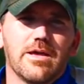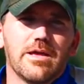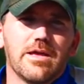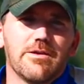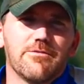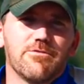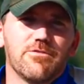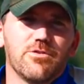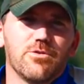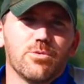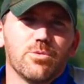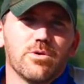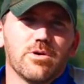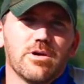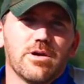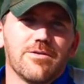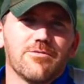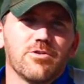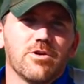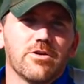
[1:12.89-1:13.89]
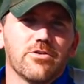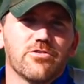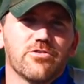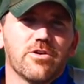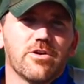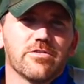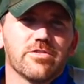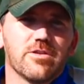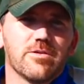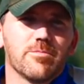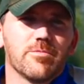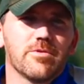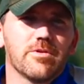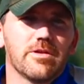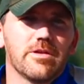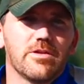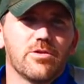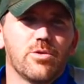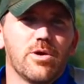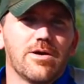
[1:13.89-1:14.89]
If you have not shot them,
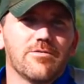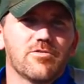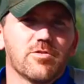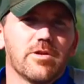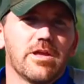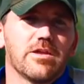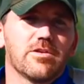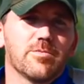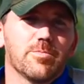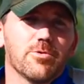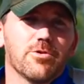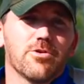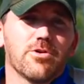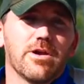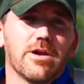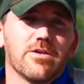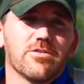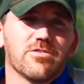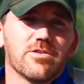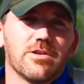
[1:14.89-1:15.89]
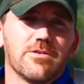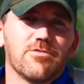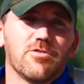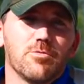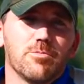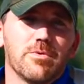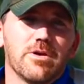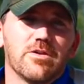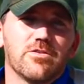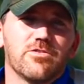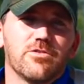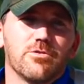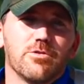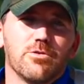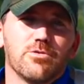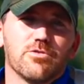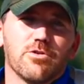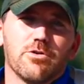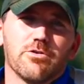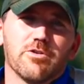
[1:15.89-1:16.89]
you have to hit to progress, and if you miss, you
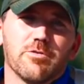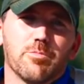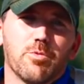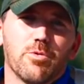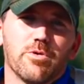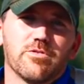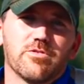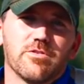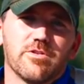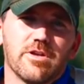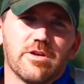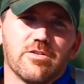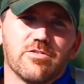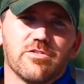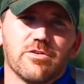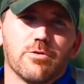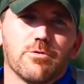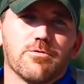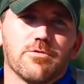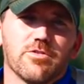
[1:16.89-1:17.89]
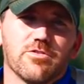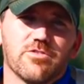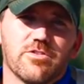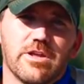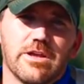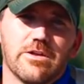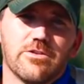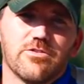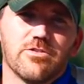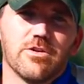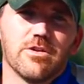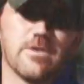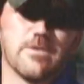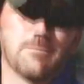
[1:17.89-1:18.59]
lose all your points and take a 0 for the stage.